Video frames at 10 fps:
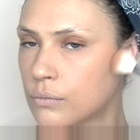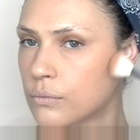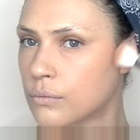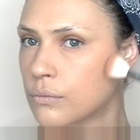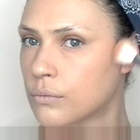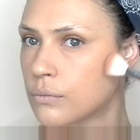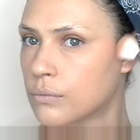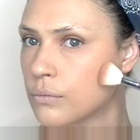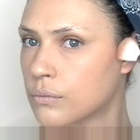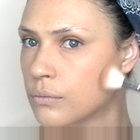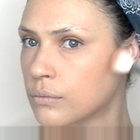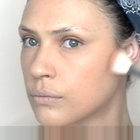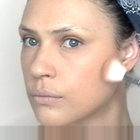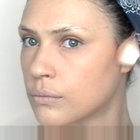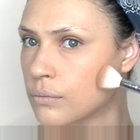
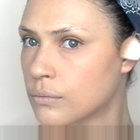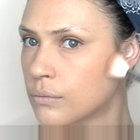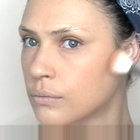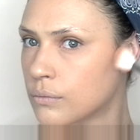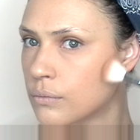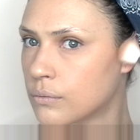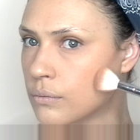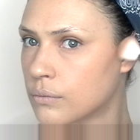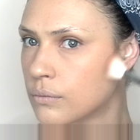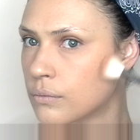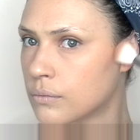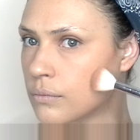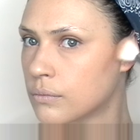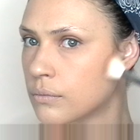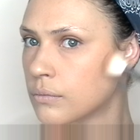
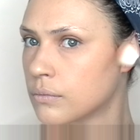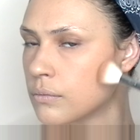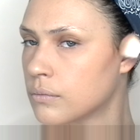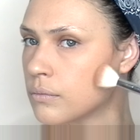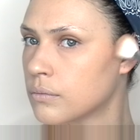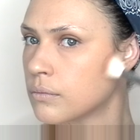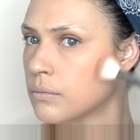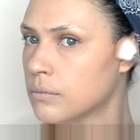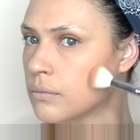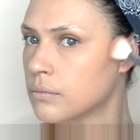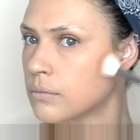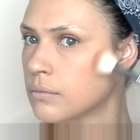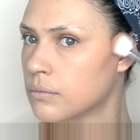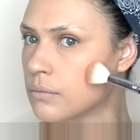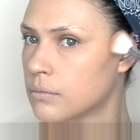
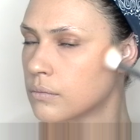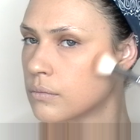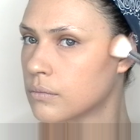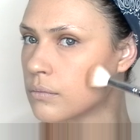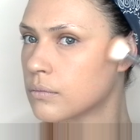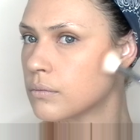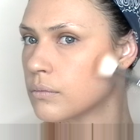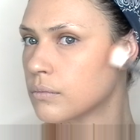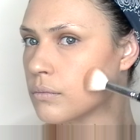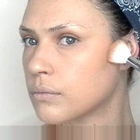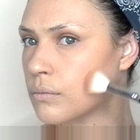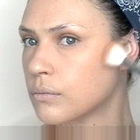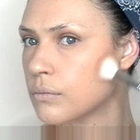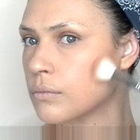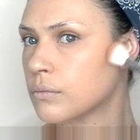
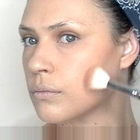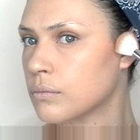Nobody speaks.